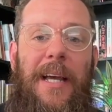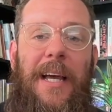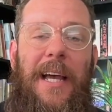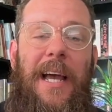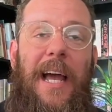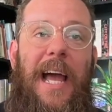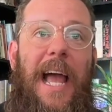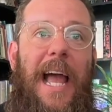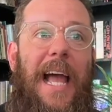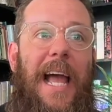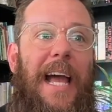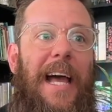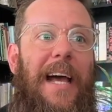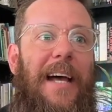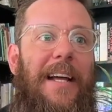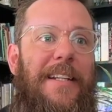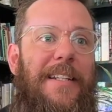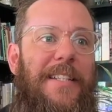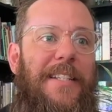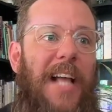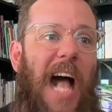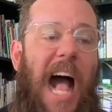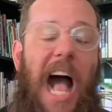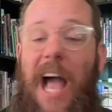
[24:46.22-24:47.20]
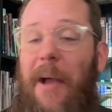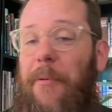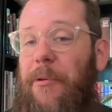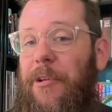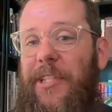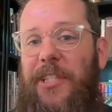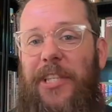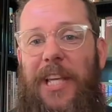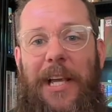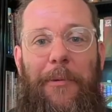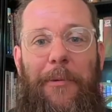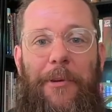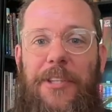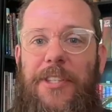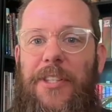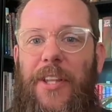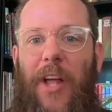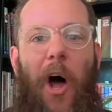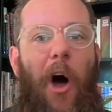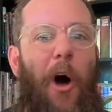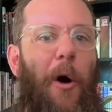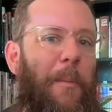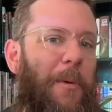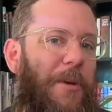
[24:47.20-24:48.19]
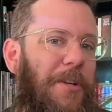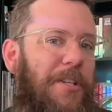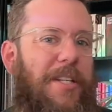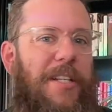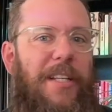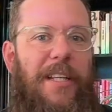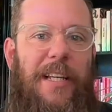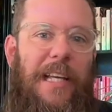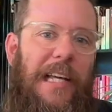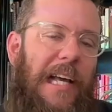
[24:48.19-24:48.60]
And it was almost